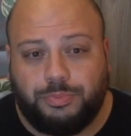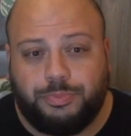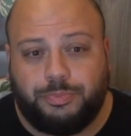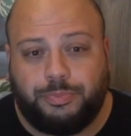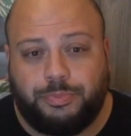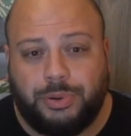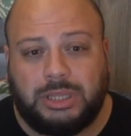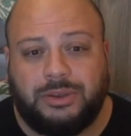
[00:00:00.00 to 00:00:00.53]

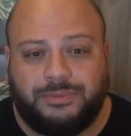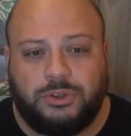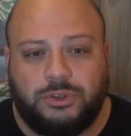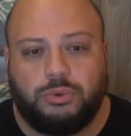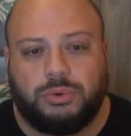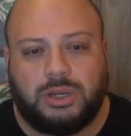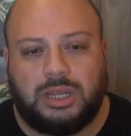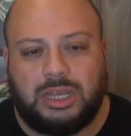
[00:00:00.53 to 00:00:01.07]
But if
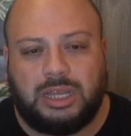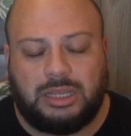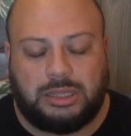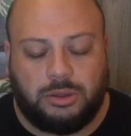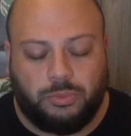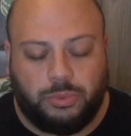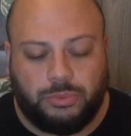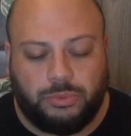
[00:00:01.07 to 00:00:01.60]
you were
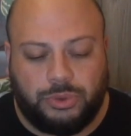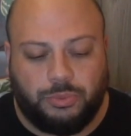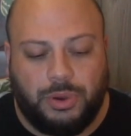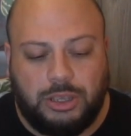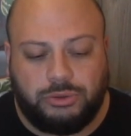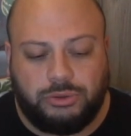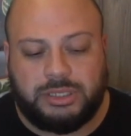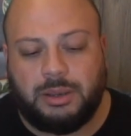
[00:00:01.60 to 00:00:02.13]
the way
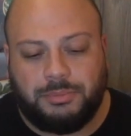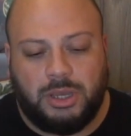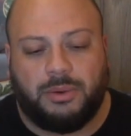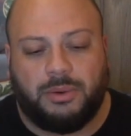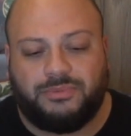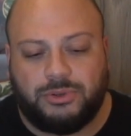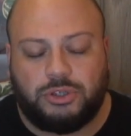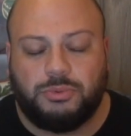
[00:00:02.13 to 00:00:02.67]
you set me
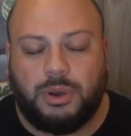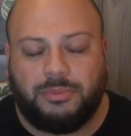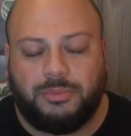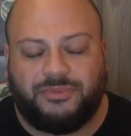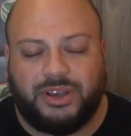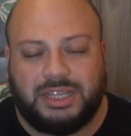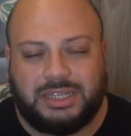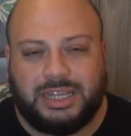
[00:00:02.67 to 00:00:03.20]
up for 2-weapon
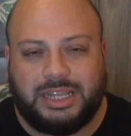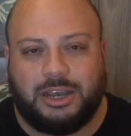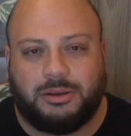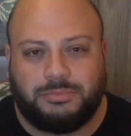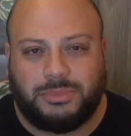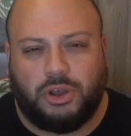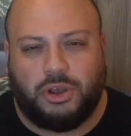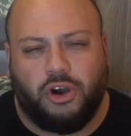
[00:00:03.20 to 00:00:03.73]
fighting, now
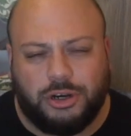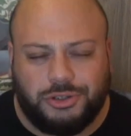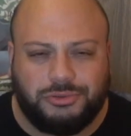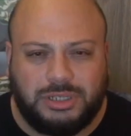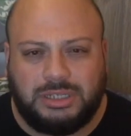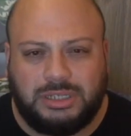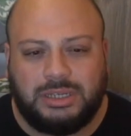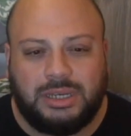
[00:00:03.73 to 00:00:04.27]
I'm
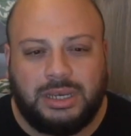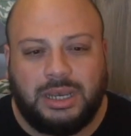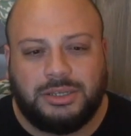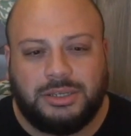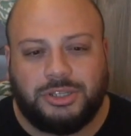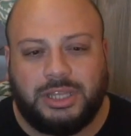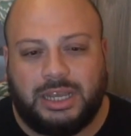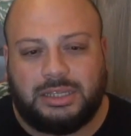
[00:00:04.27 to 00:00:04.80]
archery.
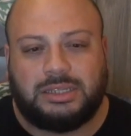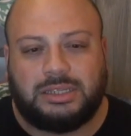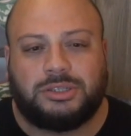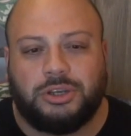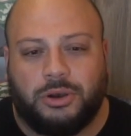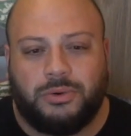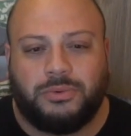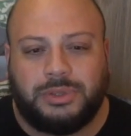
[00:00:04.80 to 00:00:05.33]

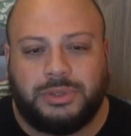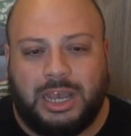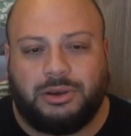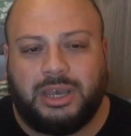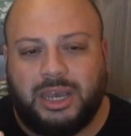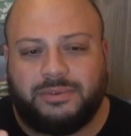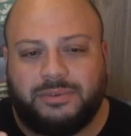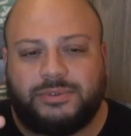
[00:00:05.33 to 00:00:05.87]
So now I
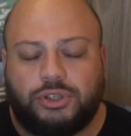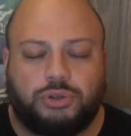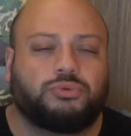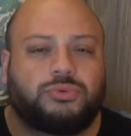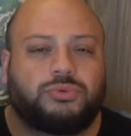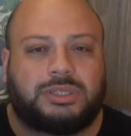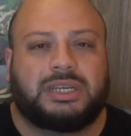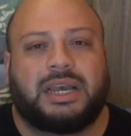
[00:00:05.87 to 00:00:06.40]
have 2
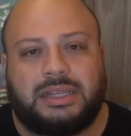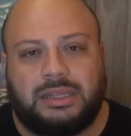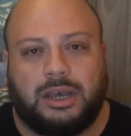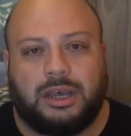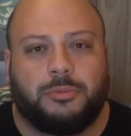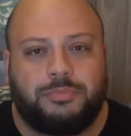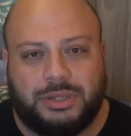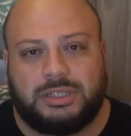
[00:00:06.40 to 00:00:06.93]
dead
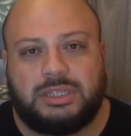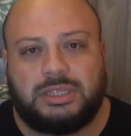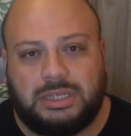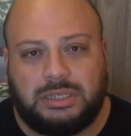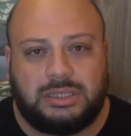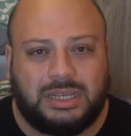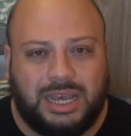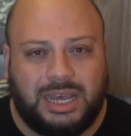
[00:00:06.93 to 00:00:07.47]

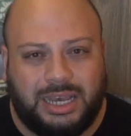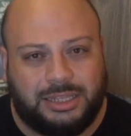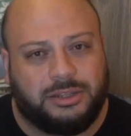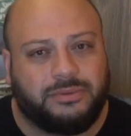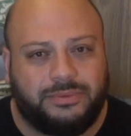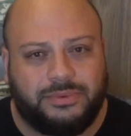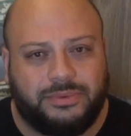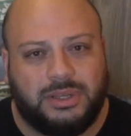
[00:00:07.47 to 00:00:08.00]
abilities, kind
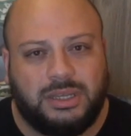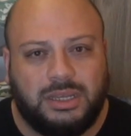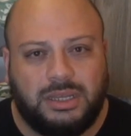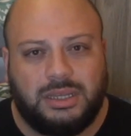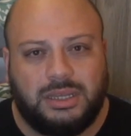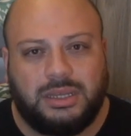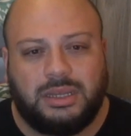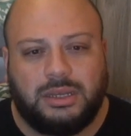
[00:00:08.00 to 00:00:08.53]
of.
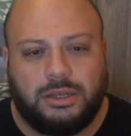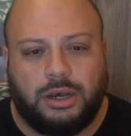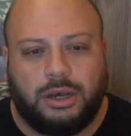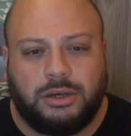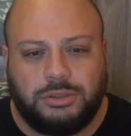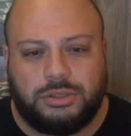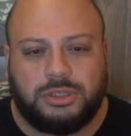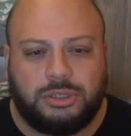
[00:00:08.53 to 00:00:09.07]

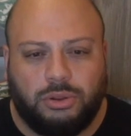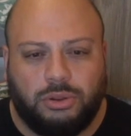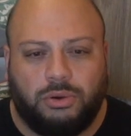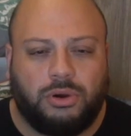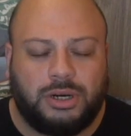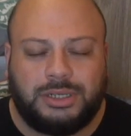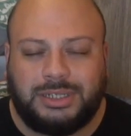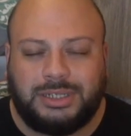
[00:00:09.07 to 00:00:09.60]
Hunter's
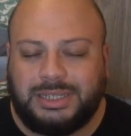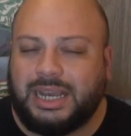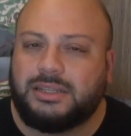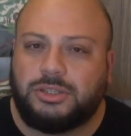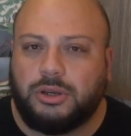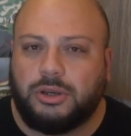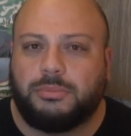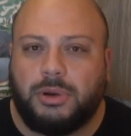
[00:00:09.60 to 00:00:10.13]
Lore, not
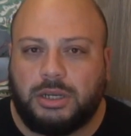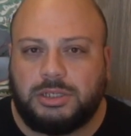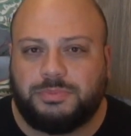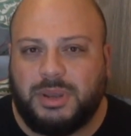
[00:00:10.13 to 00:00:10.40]
so much.